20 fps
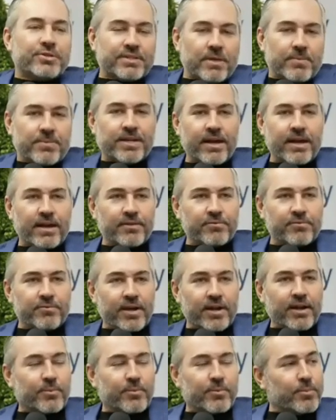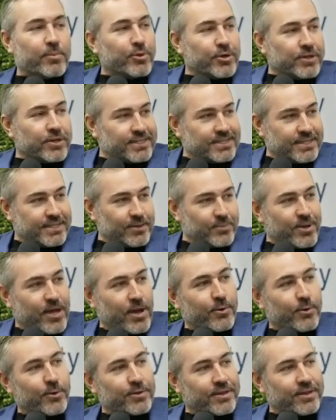a little something out of my book, Listing
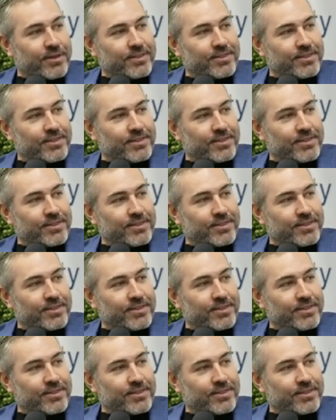Power.